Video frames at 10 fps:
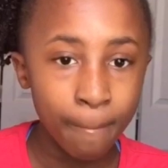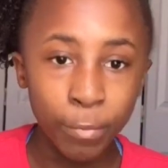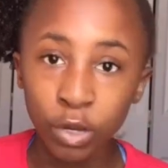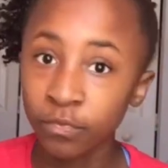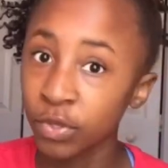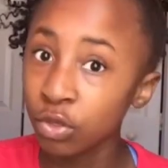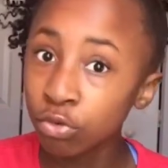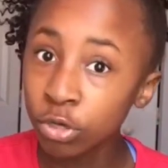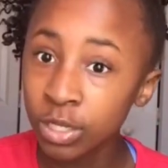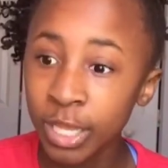
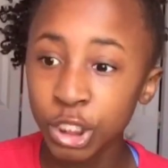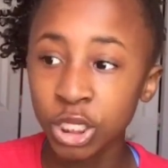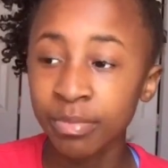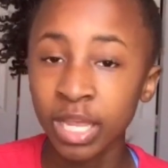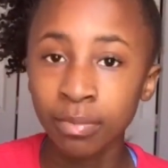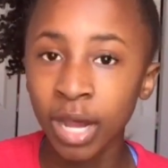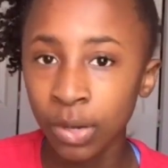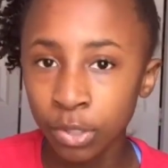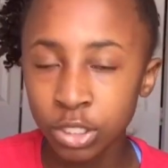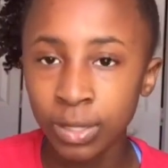perfume collection, Bath and
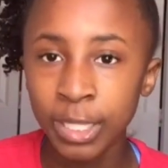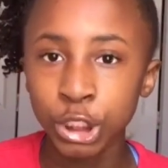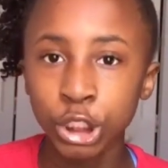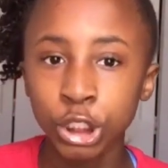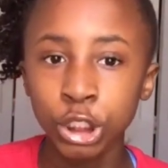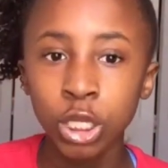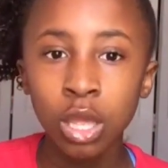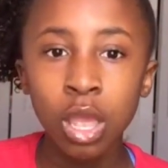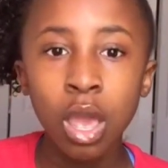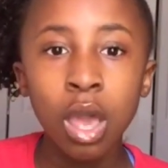Body Works collection.
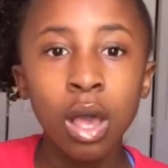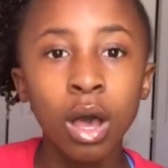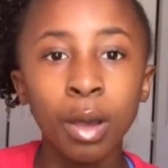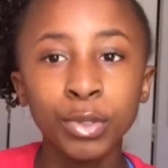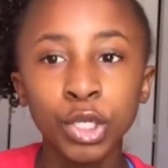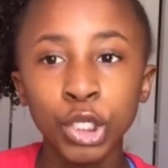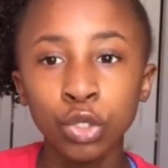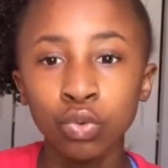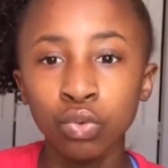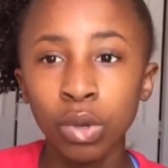You could
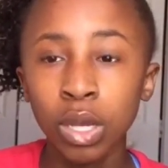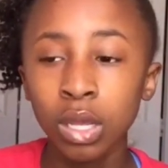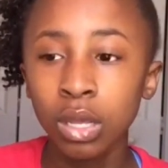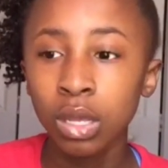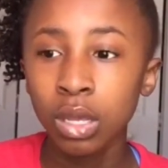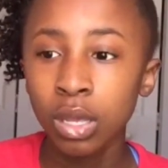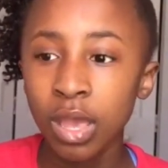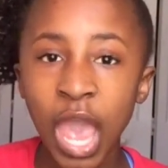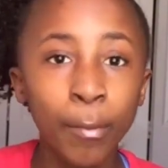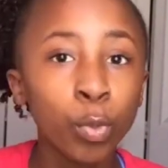do
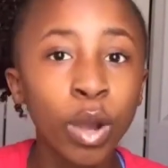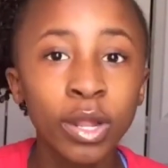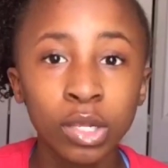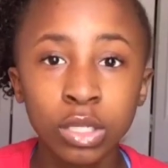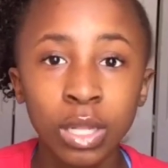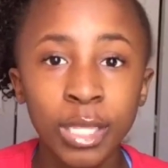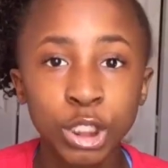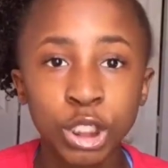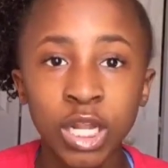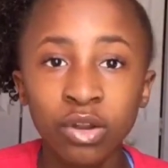Apple products
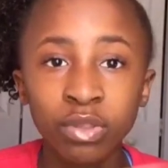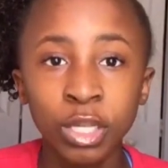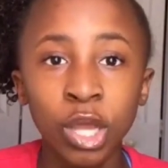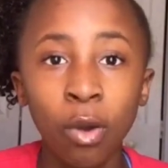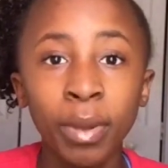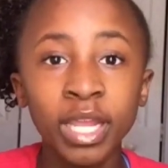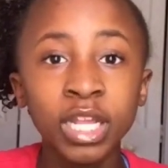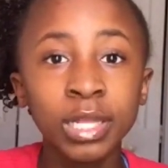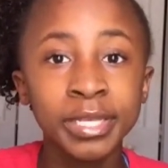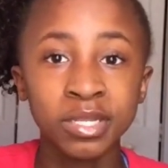collection. I don't really know, but
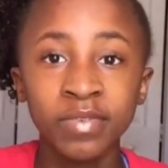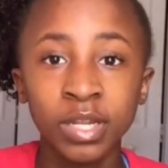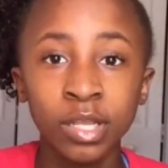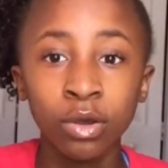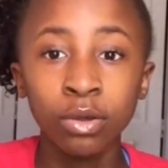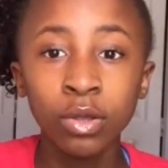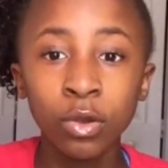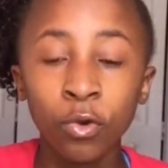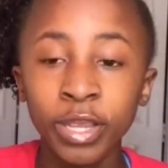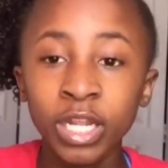any collection video
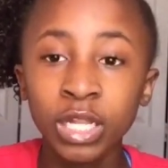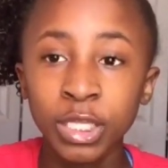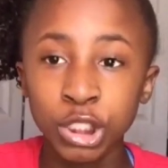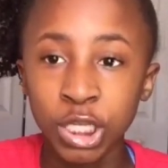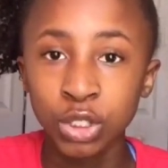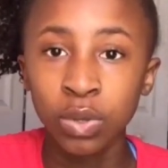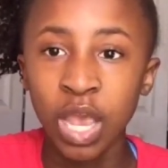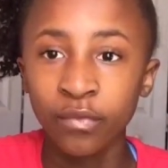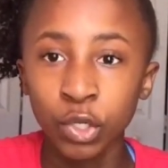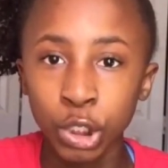or any collections that you
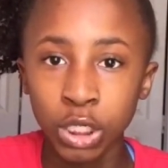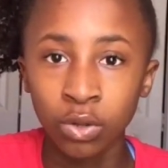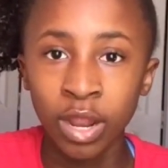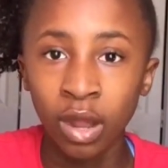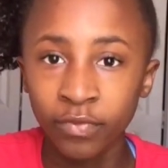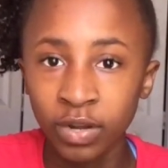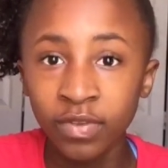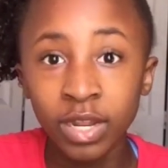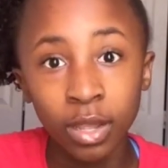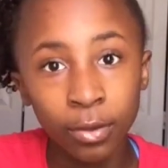have, you can show that off in a
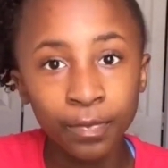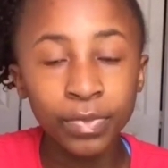video.